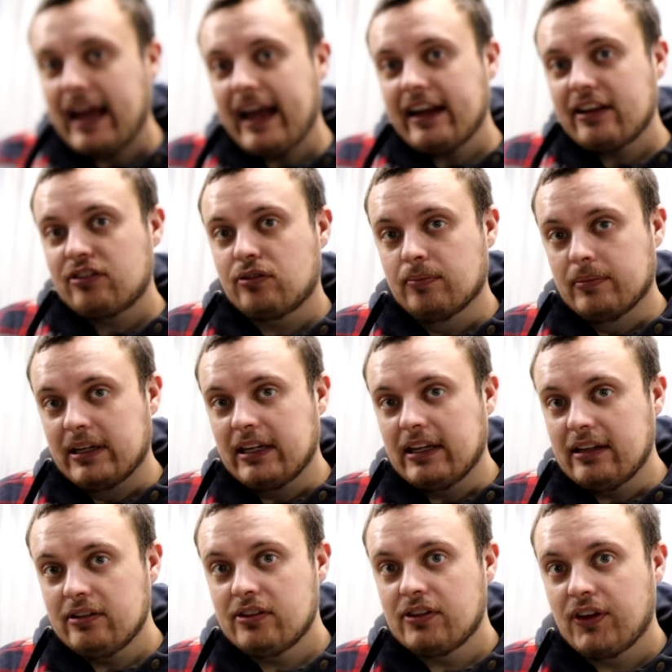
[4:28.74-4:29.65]
X
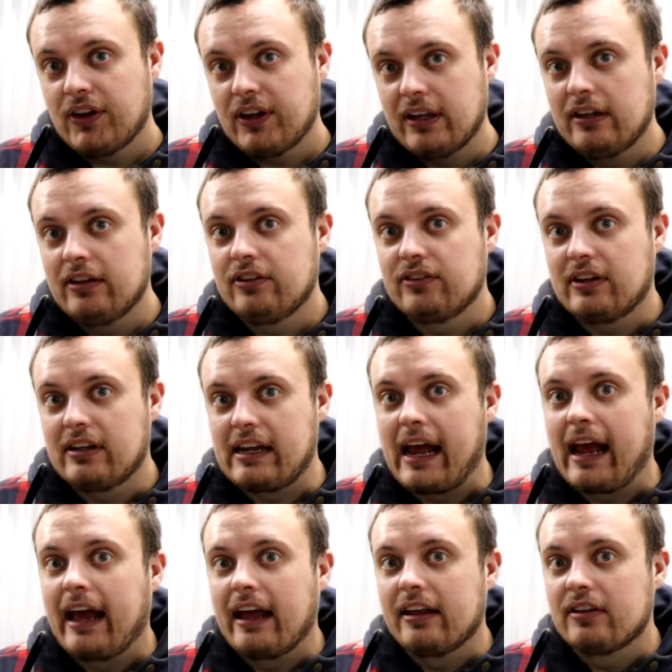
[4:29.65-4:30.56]
means is it
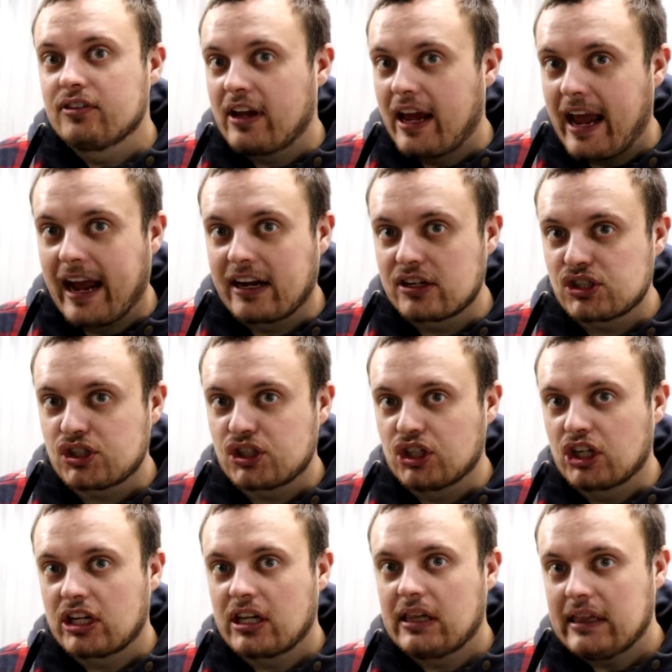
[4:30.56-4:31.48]
has
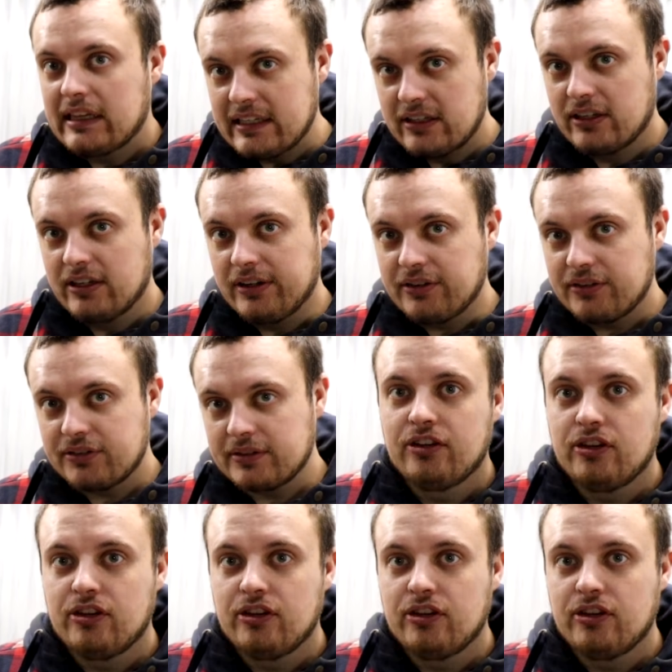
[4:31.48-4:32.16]
extra clearance.